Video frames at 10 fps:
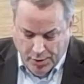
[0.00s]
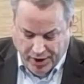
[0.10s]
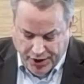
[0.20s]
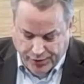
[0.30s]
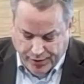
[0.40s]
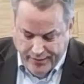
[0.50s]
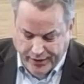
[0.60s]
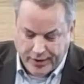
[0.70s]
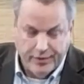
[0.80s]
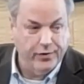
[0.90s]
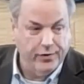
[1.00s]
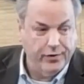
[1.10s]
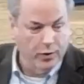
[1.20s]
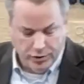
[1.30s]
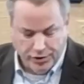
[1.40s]
by striving for
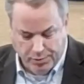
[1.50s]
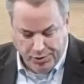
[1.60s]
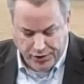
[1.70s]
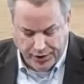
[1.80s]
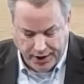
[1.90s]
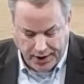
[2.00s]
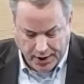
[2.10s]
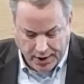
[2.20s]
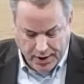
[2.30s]
world community